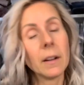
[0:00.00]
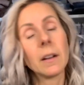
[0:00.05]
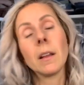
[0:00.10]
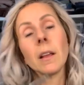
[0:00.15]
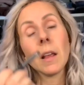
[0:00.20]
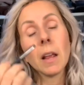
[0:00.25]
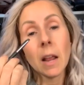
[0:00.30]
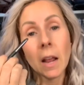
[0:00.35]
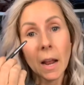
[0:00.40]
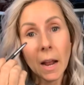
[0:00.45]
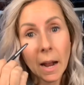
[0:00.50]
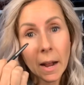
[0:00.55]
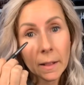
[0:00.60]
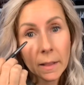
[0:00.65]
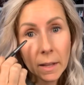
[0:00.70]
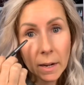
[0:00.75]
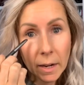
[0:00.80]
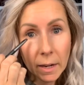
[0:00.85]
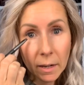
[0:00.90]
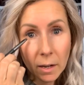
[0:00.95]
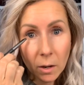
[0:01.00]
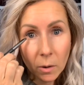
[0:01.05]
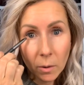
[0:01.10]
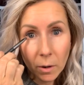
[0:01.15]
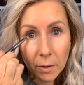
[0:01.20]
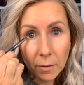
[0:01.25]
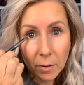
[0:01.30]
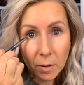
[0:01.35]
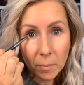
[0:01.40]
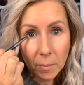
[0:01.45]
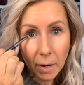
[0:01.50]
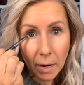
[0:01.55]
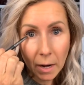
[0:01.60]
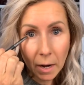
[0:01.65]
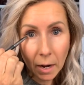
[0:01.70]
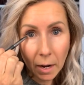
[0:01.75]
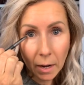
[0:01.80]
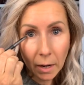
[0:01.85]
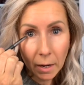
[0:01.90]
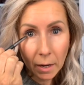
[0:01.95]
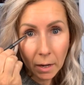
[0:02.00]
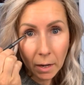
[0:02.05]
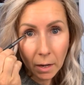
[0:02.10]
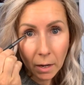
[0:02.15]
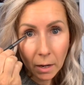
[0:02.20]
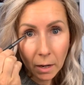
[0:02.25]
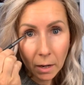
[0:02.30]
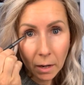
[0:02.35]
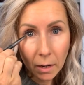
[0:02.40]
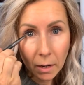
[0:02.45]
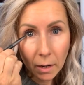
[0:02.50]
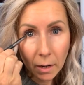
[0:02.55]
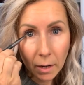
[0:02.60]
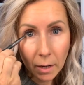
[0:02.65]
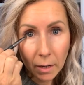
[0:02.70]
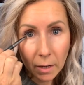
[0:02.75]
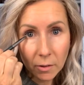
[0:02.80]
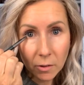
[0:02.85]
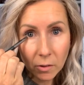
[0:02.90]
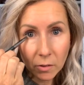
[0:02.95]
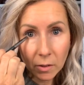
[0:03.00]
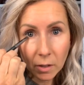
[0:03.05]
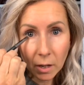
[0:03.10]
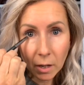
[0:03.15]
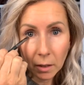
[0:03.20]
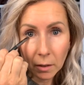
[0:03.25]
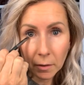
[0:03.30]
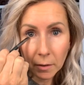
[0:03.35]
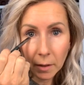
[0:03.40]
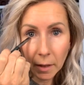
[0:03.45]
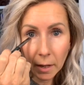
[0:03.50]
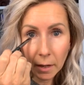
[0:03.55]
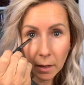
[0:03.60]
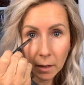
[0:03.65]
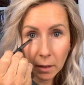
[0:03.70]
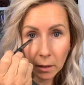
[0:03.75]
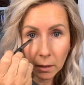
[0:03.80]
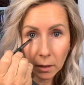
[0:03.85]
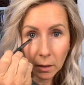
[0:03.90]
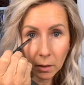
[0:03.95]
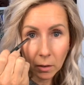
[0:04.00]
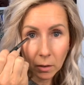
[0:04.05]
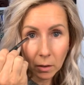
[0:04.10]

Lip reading: and then I go under my eye and I just color that in a little.